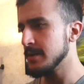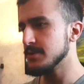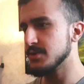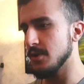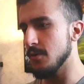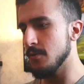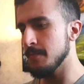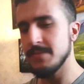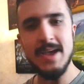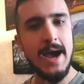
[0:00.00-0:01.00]

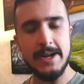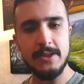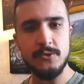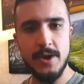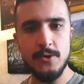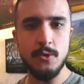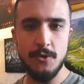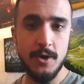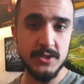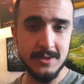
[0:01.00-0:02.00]
So yeah, I'd like to hear your
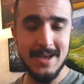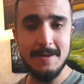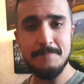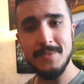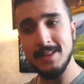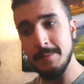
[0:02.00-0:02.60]
thoughts on that.